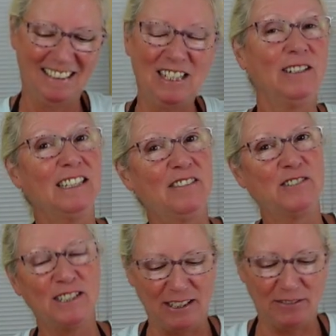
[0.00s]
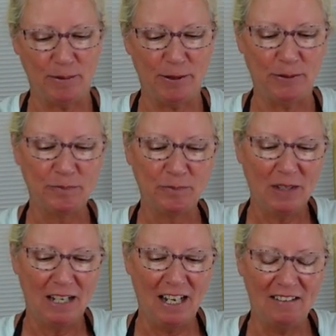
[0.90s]
We love to hear from you.
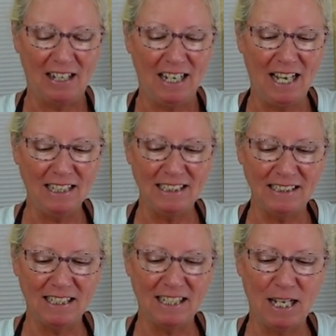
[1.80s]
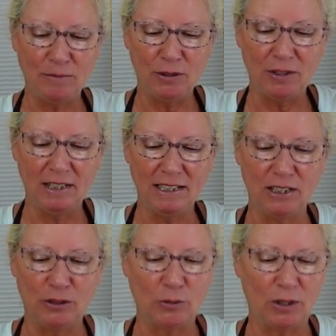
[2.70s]
All right, hi, Lisa. I'm new to the
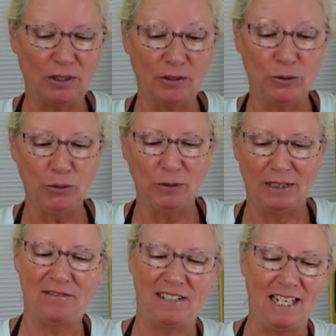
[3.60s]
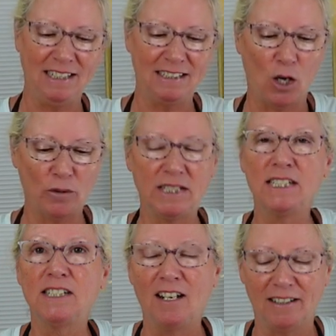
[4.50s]
kiln world. Ooh, love that. Oh, this is
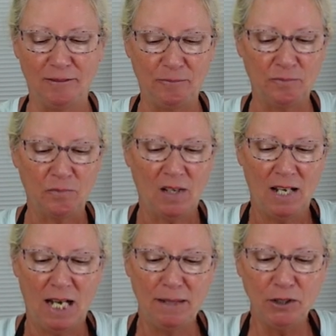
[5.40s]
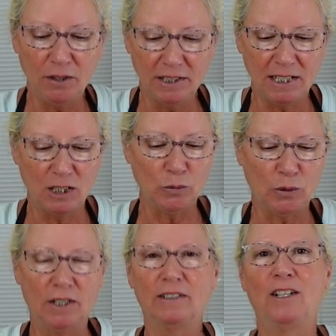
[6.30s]
Donna. I'm new to the kiln
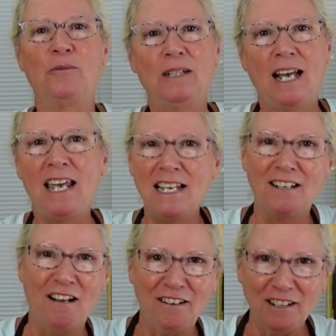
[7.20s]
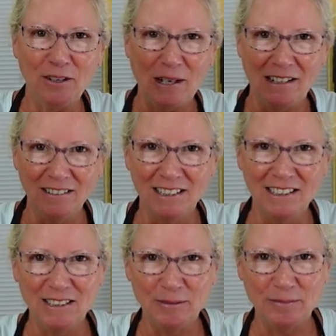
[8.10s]
world, don't we? Hey, Donna,
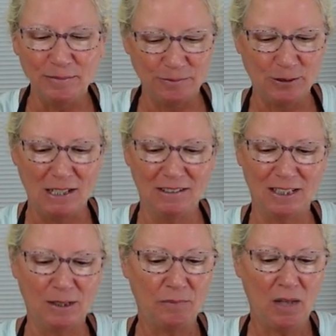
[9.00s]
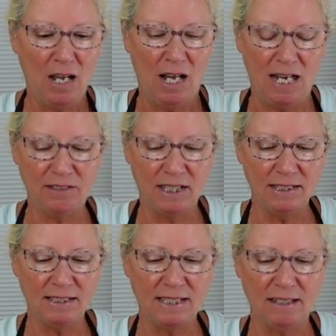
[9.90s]
welcome, welcome. I've done
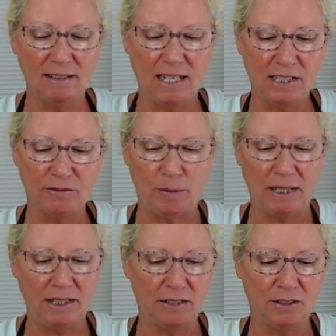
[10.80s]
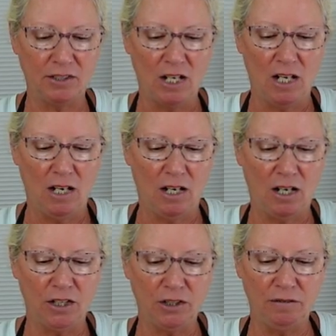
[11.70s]
stained glass for many years.
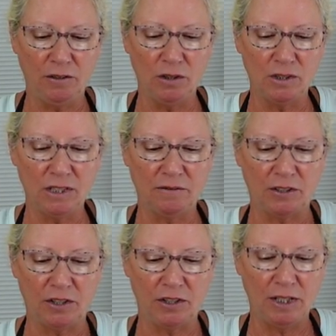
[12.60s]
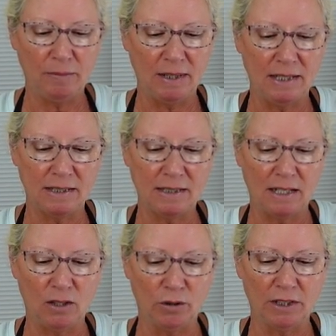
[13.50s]
Are you fusing for 30 minutes
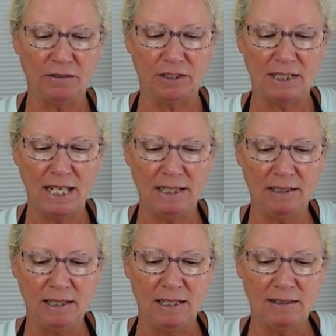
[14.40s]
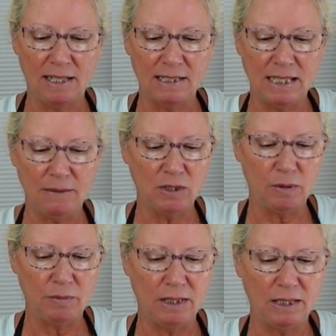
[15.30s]
and holding for 10? That seems to
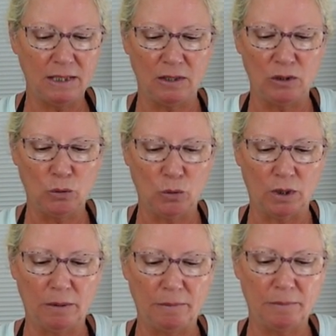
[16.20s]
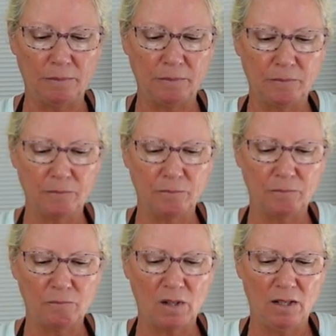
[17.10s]
be the norm.
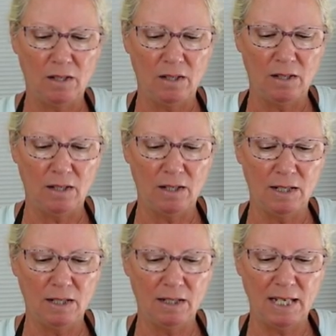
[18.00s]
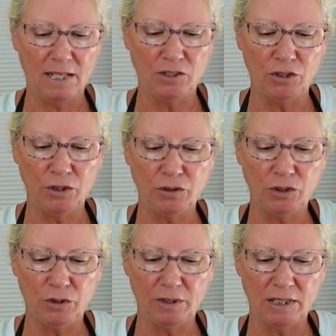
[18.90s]
And do you
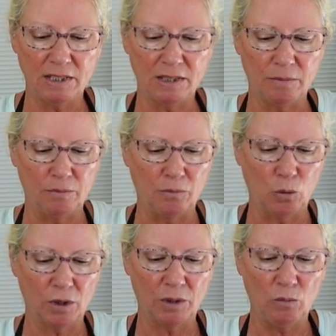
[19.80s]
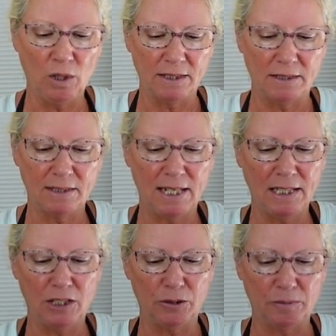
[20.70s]
do this more than once?
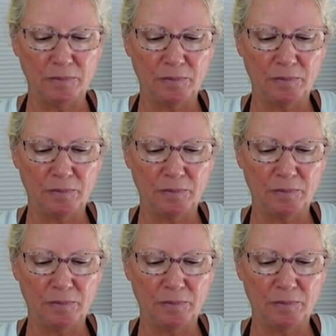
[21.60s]
Thank you.